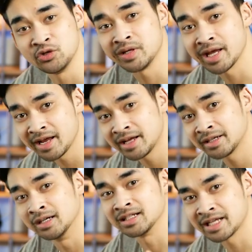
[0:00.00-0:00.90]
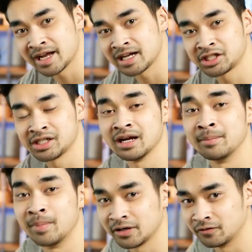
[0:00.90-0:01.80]
you can attach
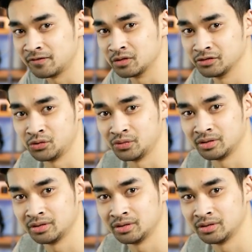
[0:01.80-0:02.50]
a microphone to